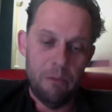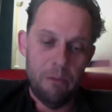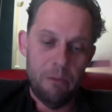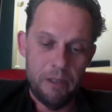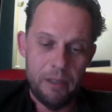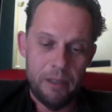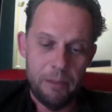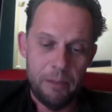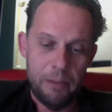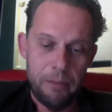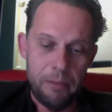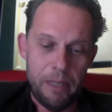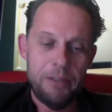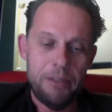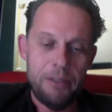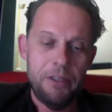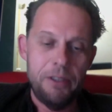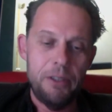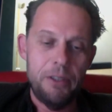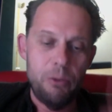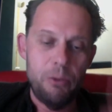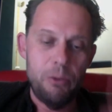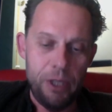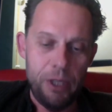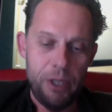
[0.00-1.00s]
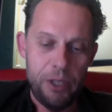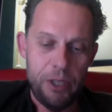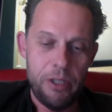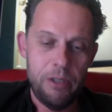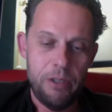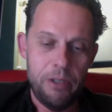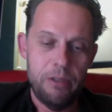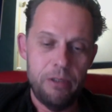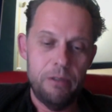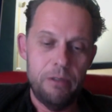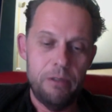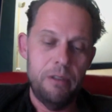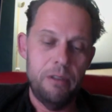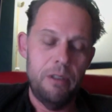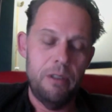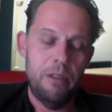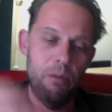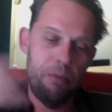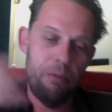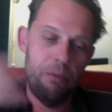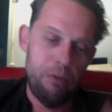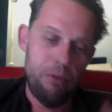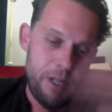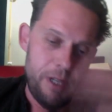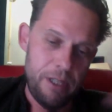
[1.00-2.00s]
a Baltic region
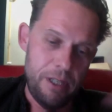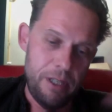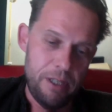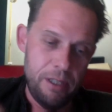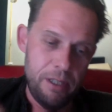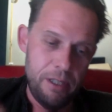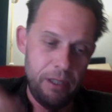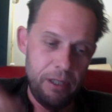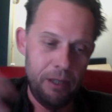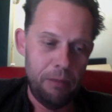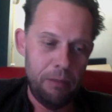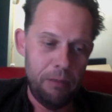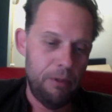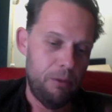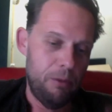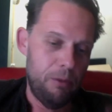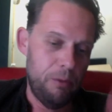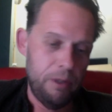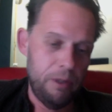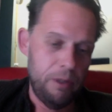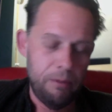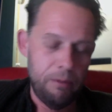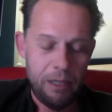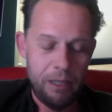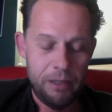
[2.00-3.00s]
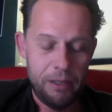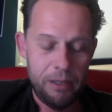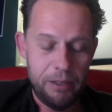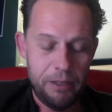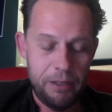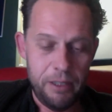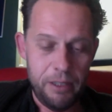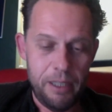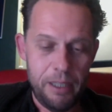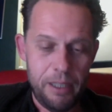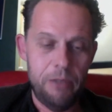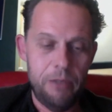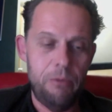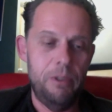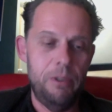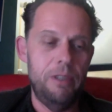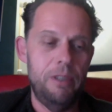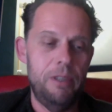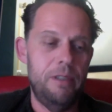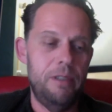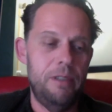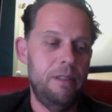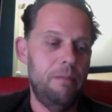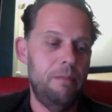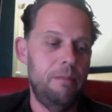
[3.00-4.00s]
cooperation in between Baltic
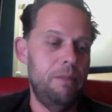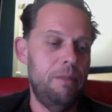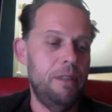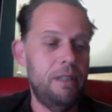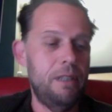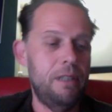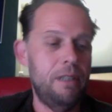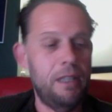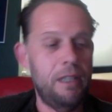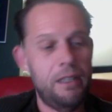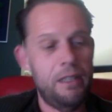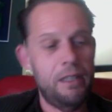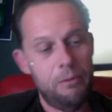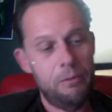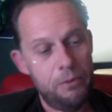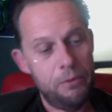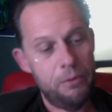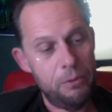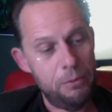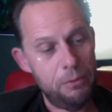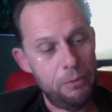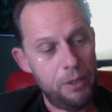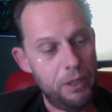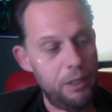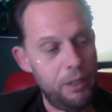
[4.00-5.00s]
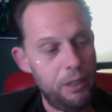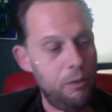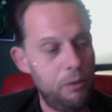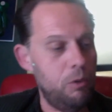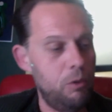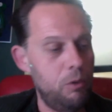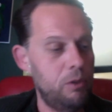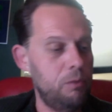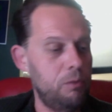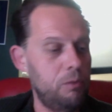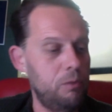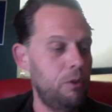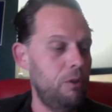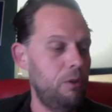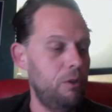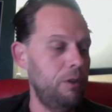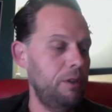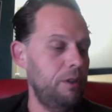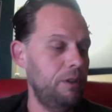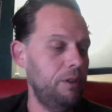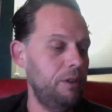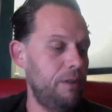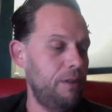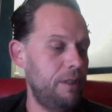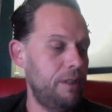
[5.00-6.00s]
countries. But for me, was more
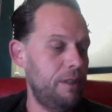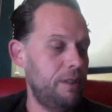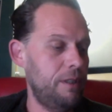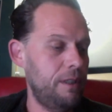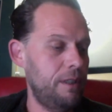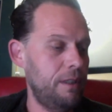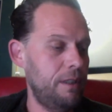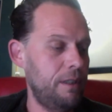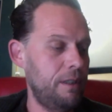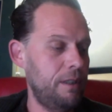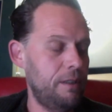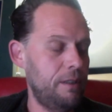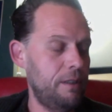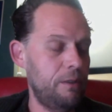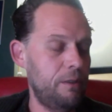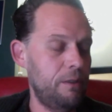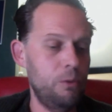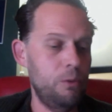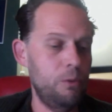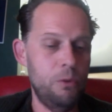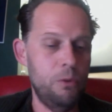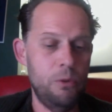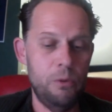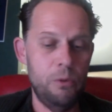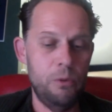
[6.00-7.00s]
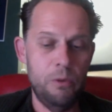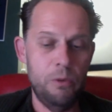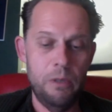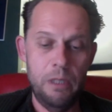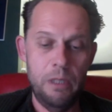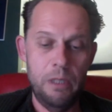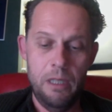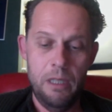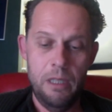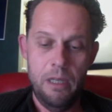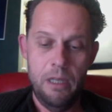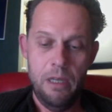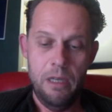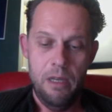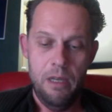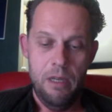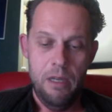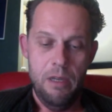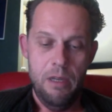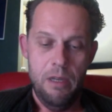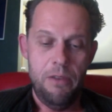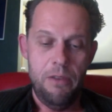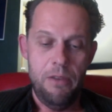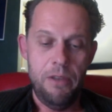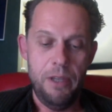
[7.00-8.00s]
interested to
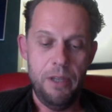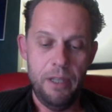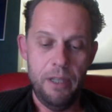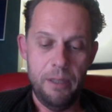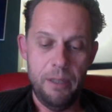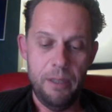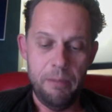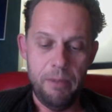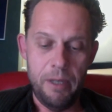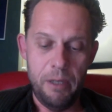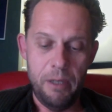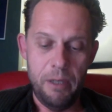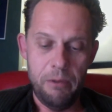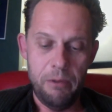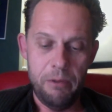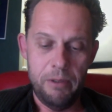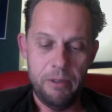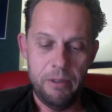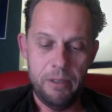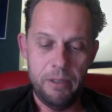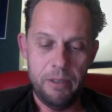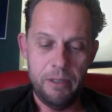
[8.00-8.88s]
think about